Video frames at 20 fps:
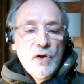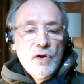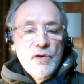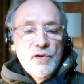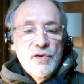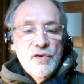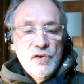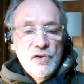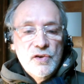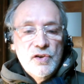
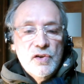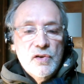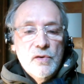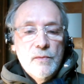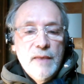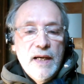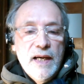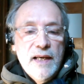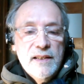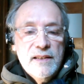Surgical
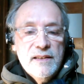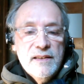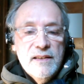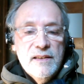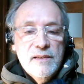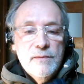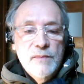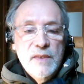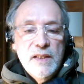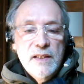
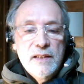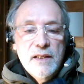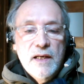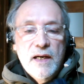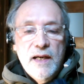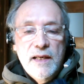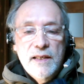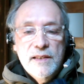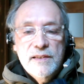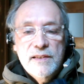masks meet the
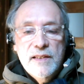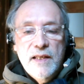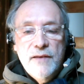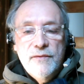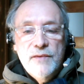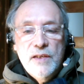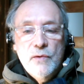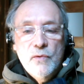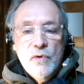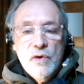highest
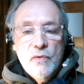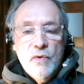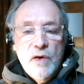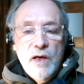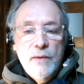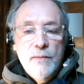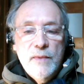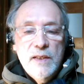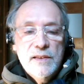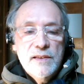safety
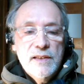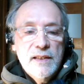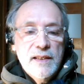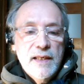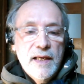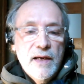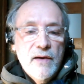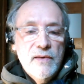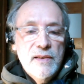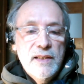requirements and
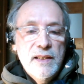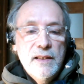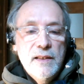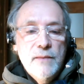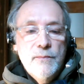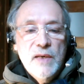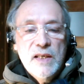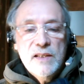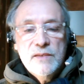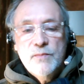guarantee
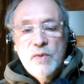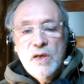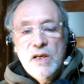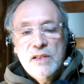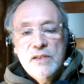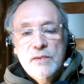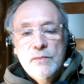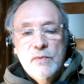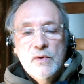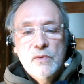the best
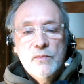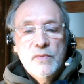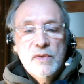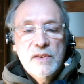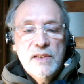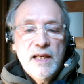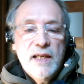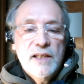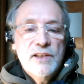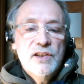possible
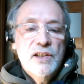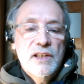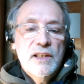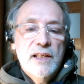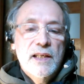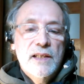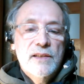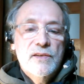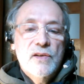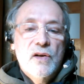protection
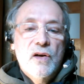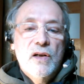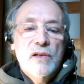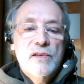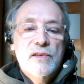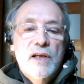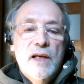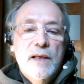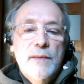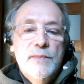against all
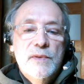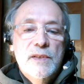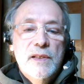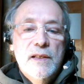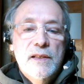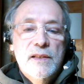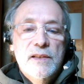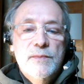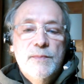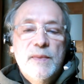types
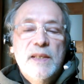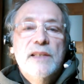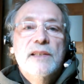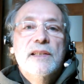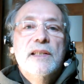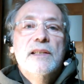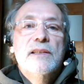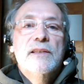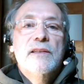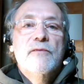and
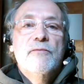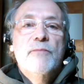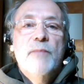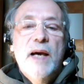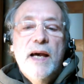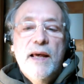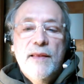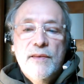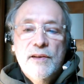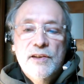species of
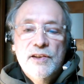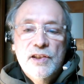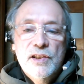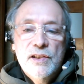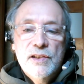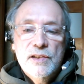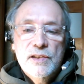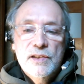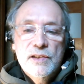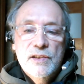
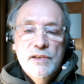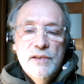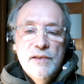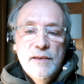pathogens,